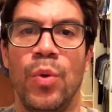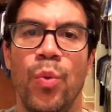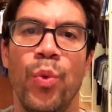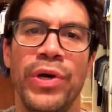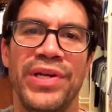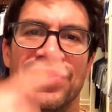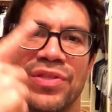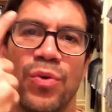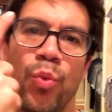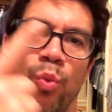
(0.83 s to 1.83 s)
What is
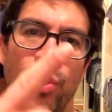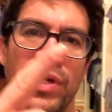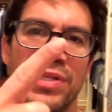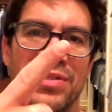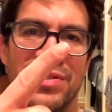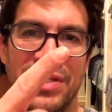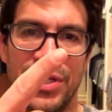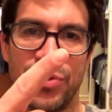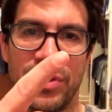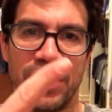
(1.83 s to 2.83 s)
the one
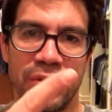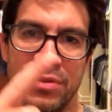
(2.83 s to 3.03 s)
secret